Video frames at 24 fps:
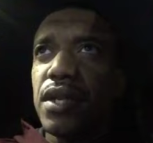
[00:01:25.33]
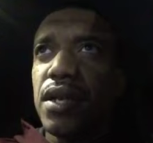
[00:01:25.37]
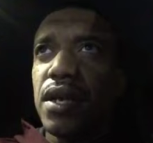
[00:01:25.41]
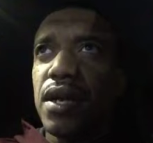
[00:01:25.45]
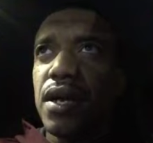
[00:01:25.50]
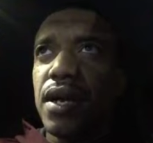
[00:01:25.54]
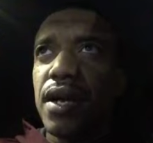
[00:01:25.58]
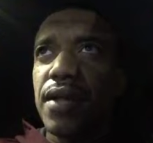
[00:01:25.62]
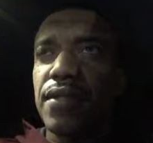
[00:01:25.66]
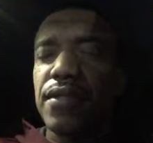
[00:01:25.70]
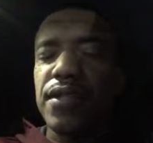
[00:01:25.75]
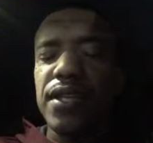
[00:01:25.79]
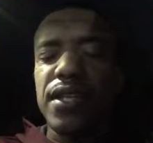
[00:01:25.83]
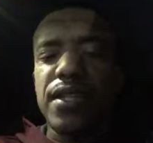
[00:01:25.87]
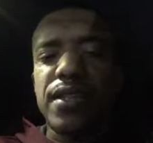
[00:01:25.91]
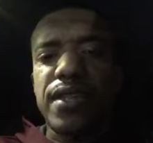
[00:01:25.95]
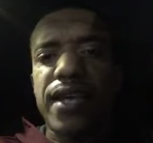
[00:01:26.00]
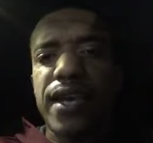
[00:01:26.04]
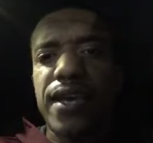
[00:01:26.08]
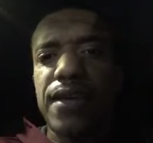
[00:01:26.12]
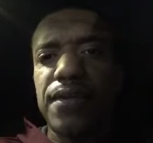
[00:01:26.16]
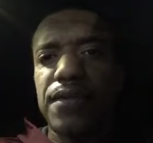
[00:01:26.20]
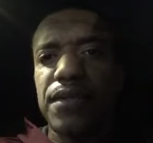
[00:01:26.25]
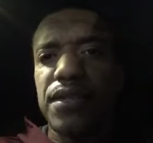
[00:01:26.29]
I think
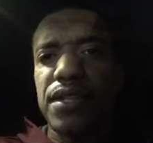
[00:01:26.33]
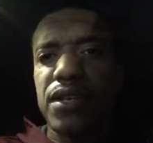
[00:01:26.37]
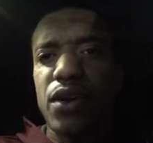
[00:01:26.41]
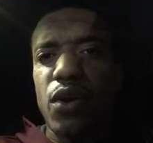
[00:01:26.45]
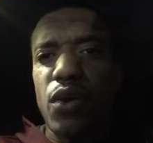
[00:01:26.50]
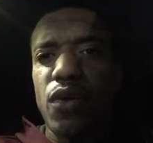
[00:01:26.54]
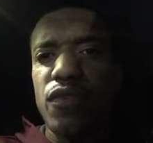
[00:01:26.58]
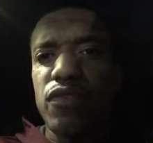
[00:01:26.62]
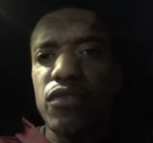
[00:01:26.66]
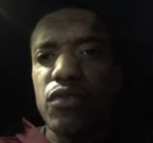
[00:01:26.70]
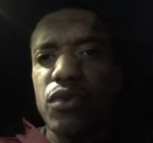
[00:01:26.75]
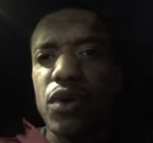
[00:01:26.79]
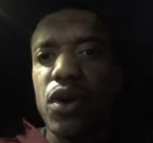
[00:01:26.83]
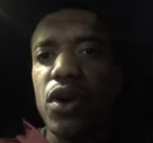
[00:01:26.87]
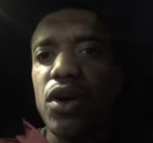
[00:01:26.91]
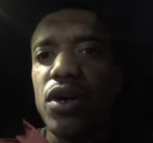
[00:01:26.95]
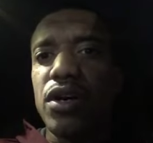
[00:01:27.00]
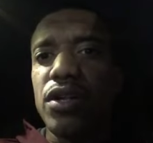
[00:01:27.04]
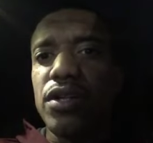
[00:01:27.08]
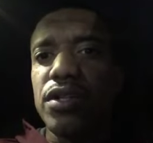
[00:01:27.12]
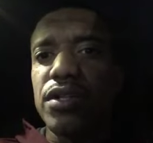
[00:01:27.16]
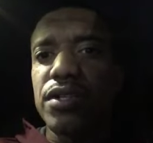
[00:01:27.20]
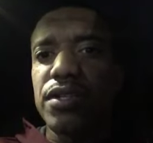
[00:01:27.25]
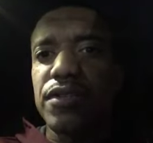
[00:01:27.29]
that the
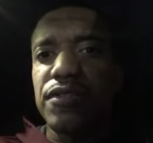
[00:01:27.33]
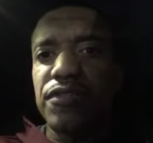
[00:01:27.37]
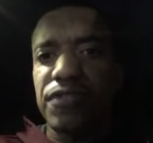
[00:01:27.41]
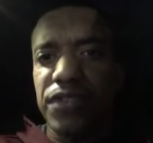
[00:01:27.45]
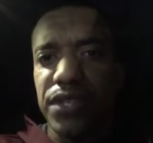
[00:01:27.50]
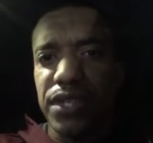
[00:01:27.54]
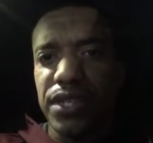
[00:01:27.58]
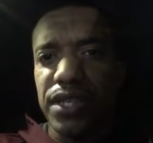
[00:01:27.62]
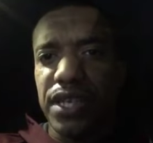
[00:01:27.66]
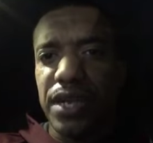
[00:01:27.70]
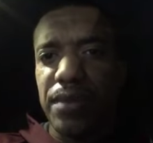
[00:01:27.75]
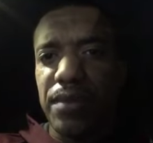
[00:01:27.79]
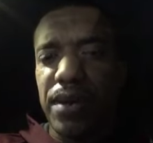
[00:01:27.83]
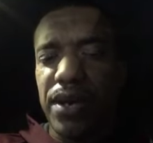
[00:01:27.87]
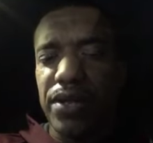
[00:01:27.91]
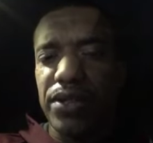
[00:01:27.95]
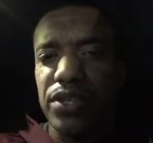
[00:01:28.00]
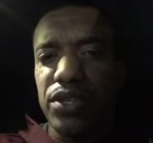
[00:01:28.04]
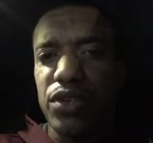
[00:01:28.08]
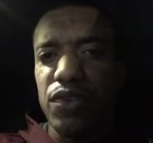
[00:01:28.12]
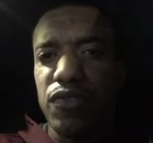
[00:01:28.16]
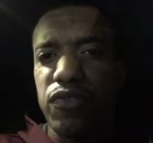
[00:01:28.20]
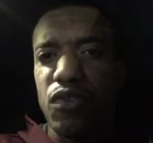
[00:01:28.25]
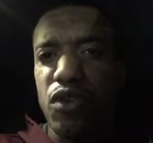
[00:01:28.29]
overall feeling about
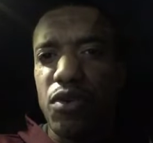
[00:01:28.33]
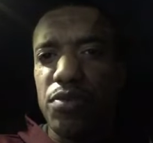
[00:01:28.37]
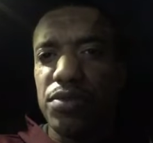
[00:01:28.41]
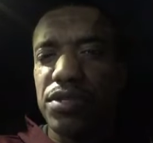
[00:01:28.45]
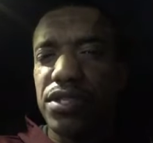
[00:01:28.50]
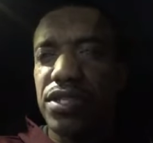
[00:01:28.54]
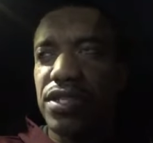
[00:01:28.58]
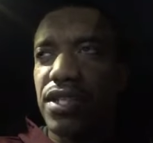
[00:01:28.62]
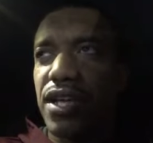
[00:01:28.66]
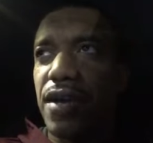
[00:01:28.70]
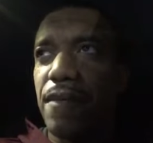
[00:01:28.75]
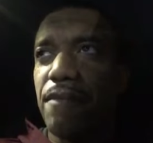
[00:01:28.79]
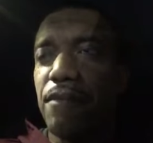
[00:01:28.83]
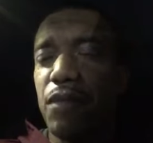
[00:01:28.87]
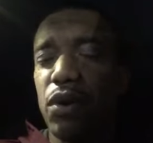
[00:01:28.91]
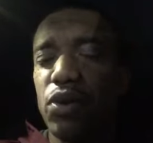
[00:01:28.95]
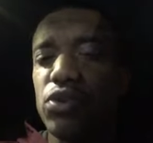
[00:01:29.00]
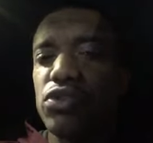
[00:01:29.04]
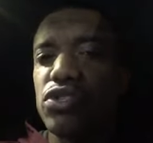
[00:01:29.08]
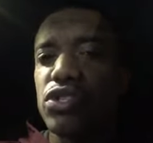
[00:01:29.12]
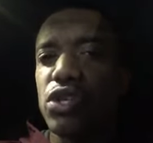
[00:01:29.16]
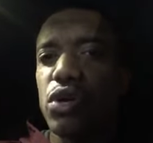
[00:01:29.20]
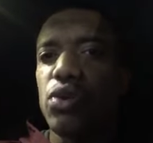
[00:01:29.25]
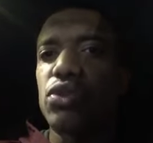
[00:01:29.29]
the uniforms is that
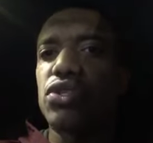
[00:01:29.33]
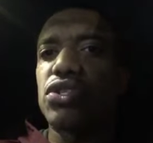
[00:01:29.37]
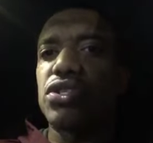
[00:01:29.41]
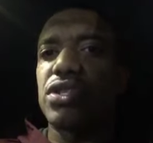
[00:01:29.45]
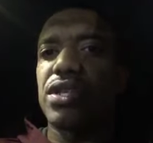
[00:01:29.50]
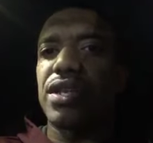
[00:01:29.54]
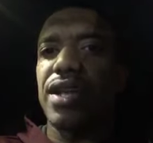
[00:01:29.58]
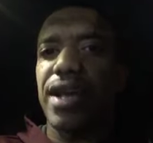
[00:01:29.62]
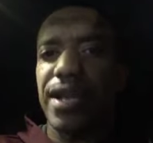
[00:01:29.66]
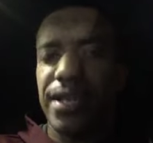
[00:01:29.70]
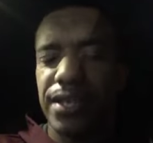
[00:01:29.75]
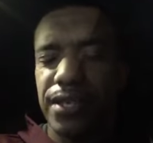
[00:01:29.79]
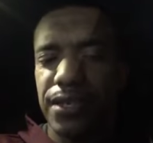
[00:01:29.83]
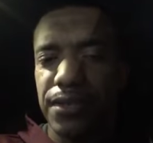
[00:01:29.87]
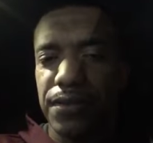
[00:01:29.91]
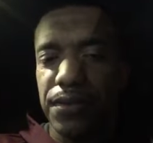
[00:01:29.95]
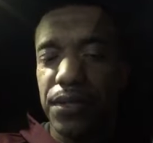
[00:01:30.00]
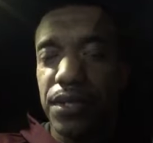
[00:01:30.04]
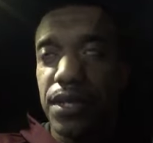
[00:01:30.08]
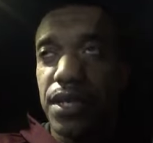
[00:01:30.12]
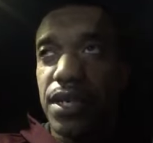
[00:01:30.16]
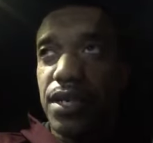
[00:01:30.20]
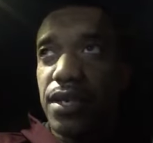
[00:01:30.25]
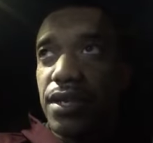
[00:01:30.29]
most soldiers like it.
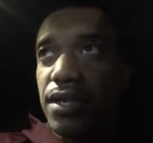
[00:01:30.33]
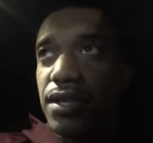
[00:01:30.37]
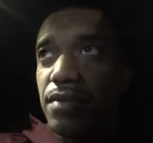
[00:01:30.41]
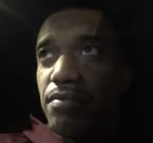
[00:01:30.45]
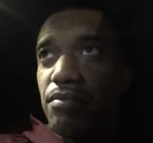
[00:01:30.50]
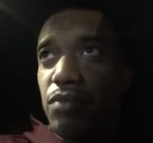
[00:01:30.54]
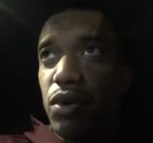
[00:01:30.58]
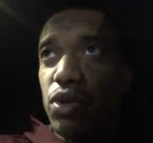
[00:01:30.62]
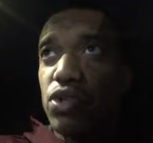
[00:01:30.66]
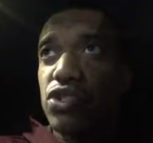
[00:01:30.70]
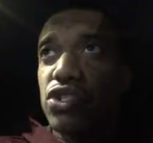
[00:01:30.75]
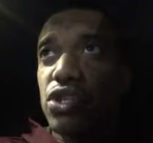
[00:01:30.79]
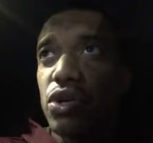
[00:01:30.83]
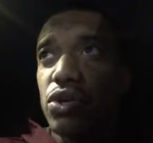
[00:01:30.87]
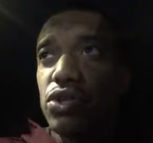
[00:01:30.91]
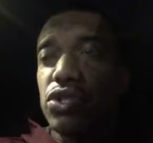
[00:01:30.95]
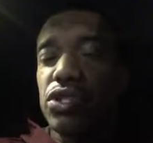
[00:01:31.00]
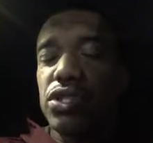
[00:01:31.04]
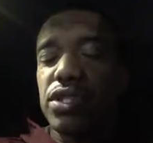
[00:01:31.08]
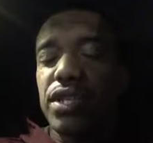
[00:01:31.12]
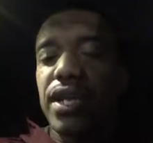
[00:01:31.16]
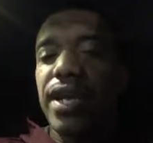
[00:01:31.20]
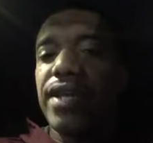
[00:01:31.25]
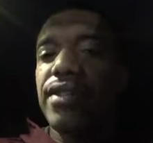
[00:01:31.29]
Most
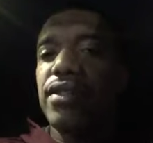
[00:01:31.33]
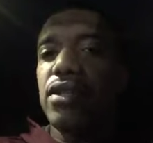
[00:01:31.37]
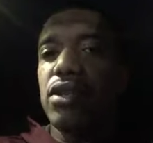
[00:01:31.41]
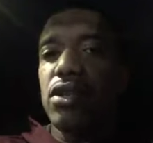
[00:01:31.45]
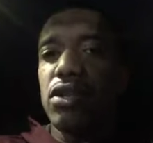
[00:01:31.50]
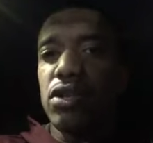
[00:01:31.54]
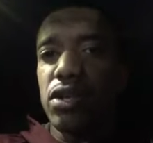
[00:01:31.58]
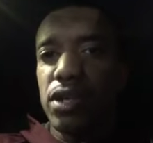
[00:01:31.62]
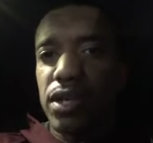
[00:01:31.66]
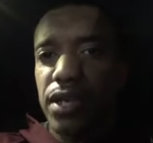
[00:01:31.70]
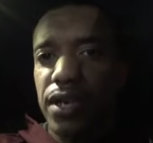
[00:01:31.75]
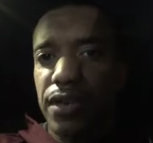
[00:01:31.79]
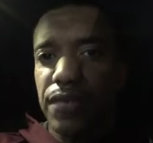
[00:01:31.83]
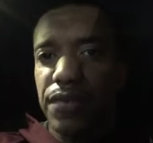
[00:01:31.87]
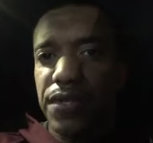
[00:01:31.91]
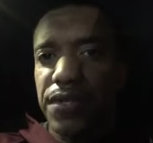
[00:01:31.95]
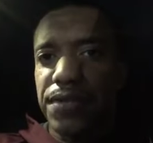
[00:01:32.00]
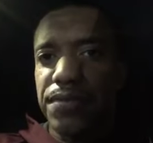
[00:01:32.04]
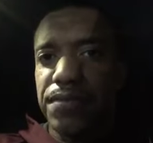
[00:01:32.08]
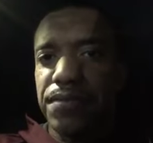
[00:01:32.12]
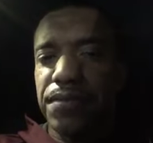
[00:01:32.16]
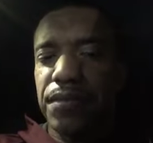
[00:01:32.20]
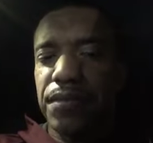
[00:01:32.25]
soldiers like the look of it.